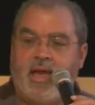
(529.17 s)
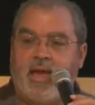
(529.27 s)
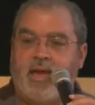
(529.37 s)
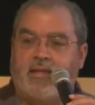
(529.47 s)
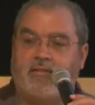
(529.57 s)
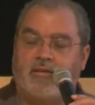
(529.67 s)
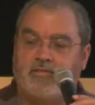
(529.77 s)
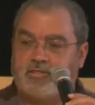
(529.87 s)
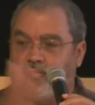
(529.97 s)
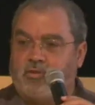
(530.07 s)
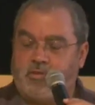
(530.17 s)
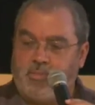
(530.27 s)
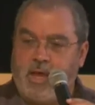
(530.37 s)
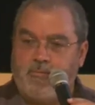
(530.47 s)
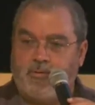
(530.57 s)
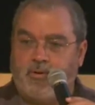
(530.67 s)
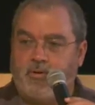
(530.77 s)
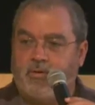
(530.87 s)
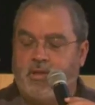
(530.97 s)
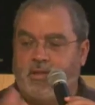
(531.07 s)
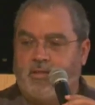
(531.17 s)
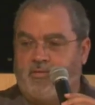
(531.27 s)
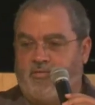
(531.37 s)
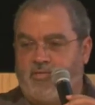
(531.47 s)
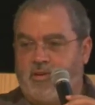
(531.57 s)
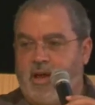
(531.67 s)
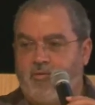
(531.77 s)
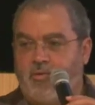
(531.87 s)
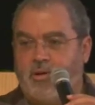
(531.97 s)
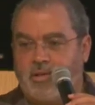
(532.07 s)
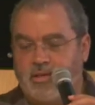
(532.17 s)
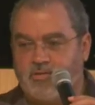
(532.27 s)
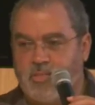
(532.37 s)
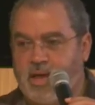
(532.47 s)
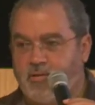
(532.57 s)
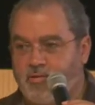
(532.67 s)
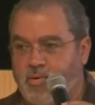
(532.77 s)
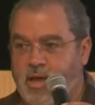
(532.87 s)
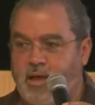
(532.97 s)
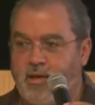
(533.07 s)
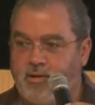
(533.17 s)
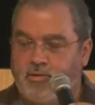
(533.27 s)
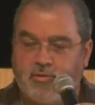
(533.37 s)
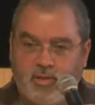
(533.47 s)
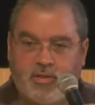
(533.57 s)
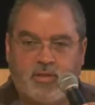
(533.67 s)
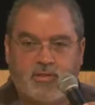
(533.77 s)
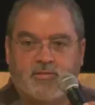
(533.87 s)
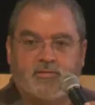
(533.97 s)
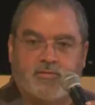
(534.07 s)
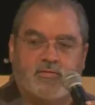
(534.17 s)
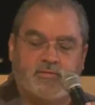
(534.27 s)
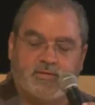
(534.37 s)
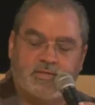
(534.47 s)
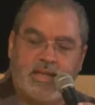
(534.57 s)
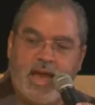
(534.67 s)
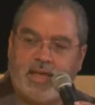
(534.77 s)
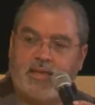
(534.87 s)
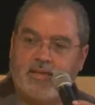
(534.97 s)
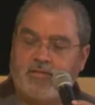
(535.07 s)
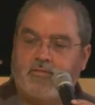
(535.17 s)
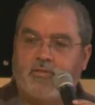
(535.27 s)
and sort the paper figure out what gets mailed where, stack it,